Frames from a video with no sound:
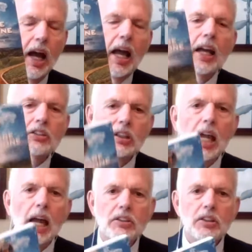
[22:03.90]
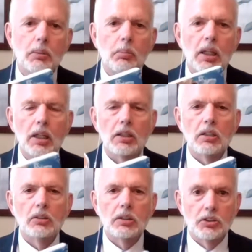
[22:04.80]
I actually had
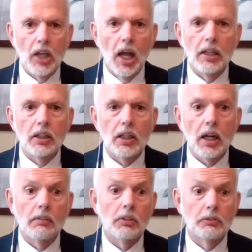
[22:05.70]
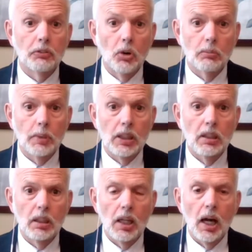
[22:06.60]
somebody design the cover for
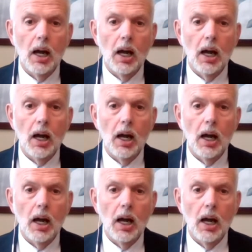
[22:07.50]
me.